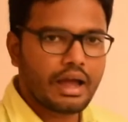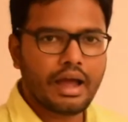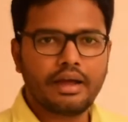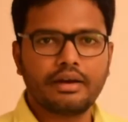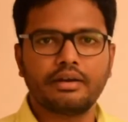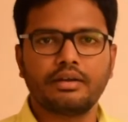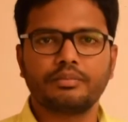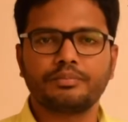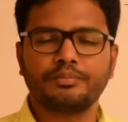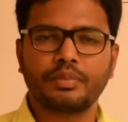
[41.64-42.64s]
and
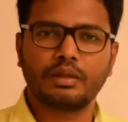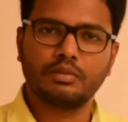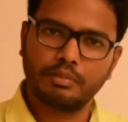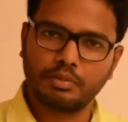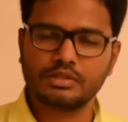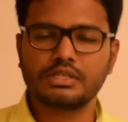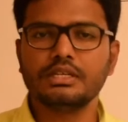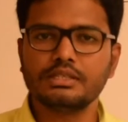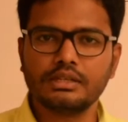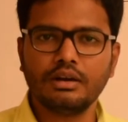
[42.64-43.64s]
the
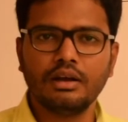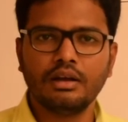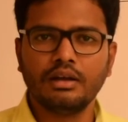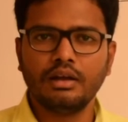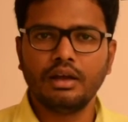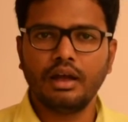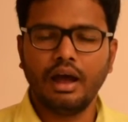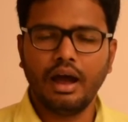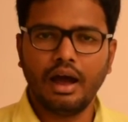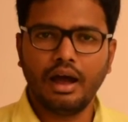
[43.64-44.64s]
procedure
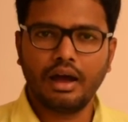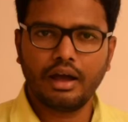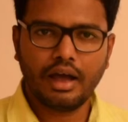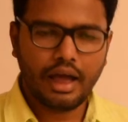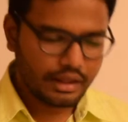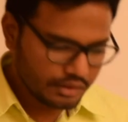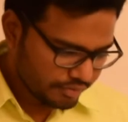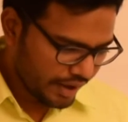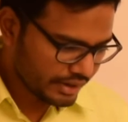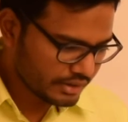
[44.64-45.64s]
and the
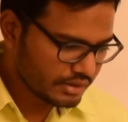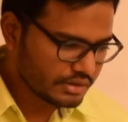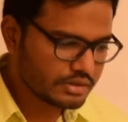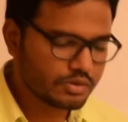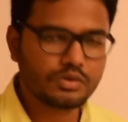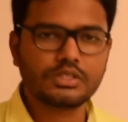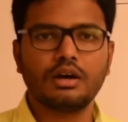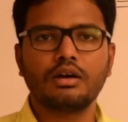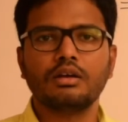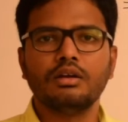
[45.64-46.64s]
factors which
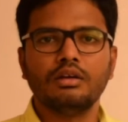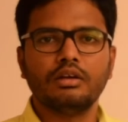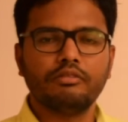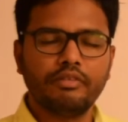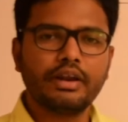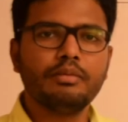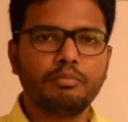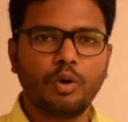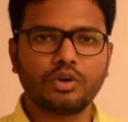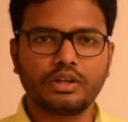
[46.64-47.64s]
are very
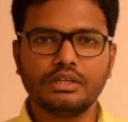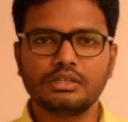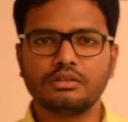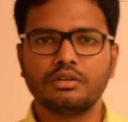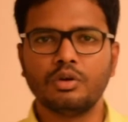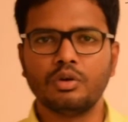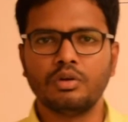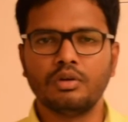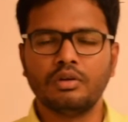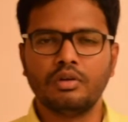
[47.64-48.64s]
important
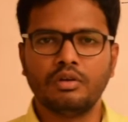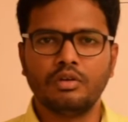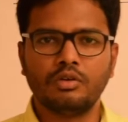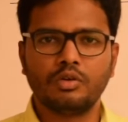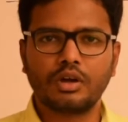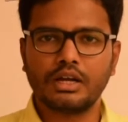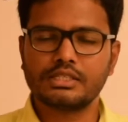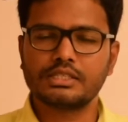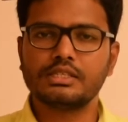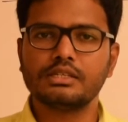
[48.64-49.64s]
to
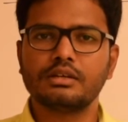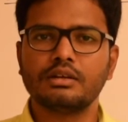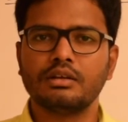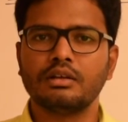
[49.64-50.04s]
consider